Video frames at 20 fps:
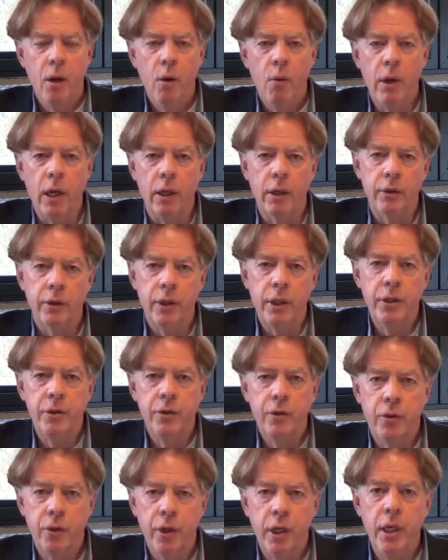But
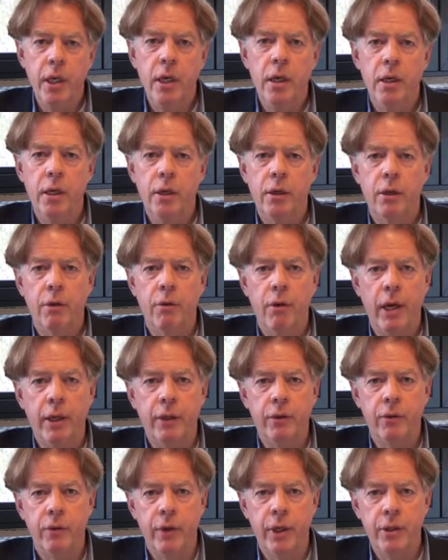these three
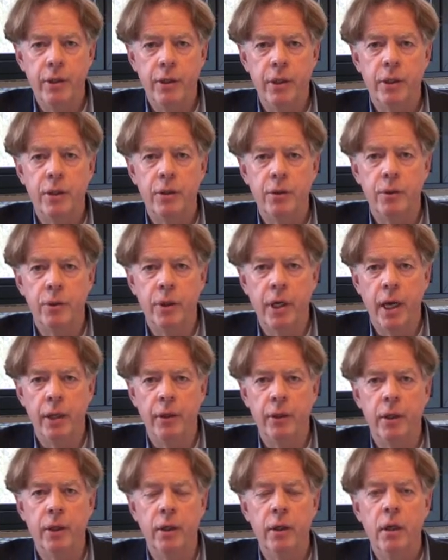characteristics
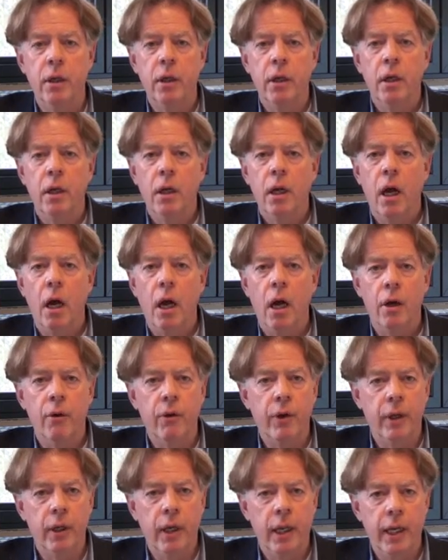together are
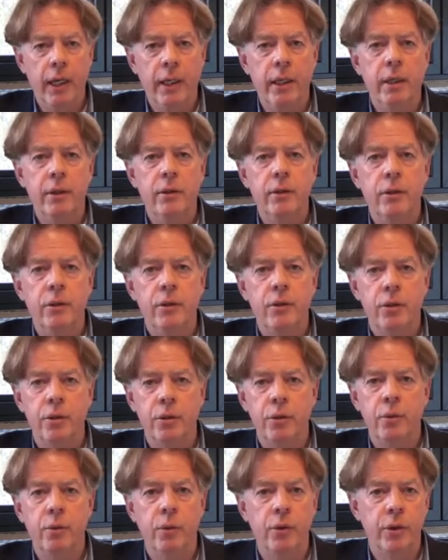related
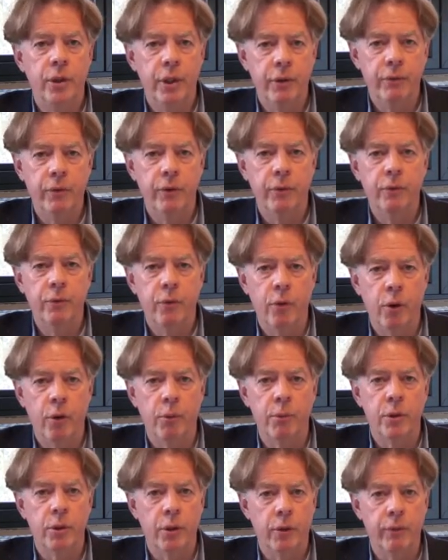to different
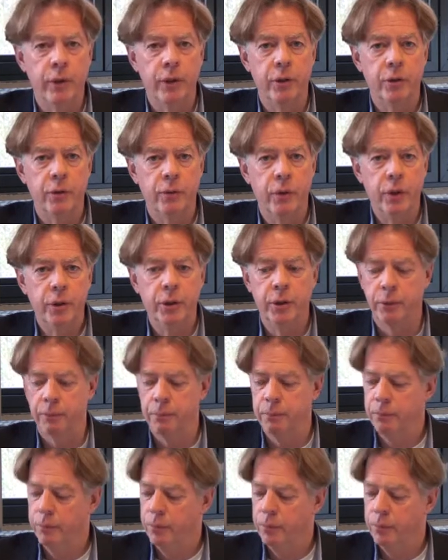forms of instruction.